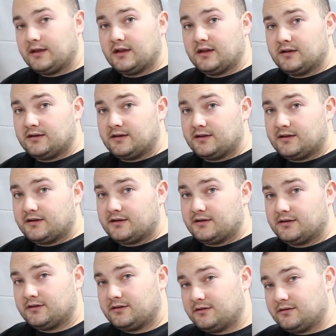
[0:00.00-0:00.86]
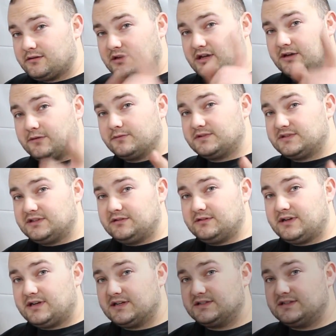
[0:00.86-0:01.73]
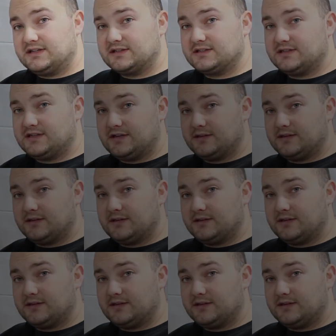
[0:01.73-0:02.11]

and uh, I will see you guys next